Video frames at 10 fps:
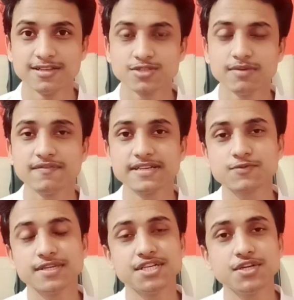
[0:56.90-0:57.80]
So my
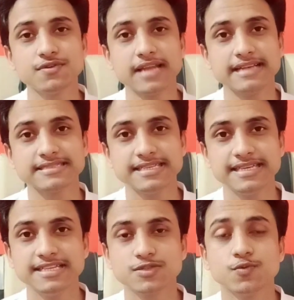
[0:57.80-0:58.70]
first question to Nassie
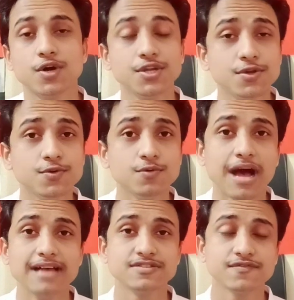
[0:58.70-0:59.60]
is, what you do
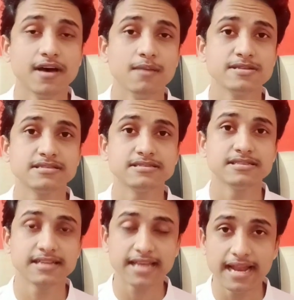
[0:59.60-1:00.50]
as a pharmacist
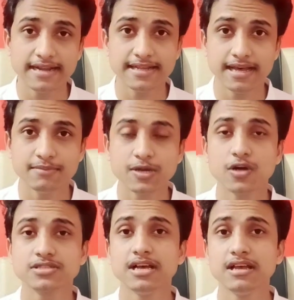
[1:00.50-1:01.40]
in Canada?
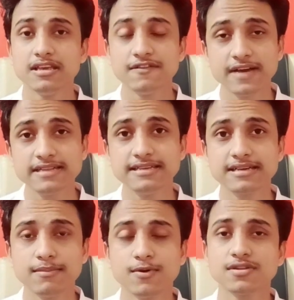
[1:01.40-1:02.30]
Because if I
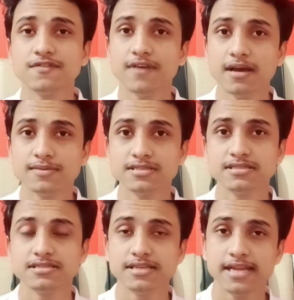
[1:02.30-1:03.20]
think about the
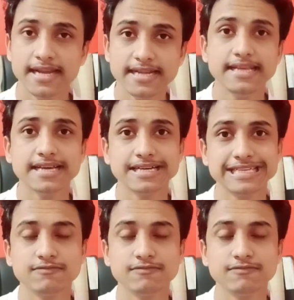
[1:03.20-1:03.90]
pharmacist in India, there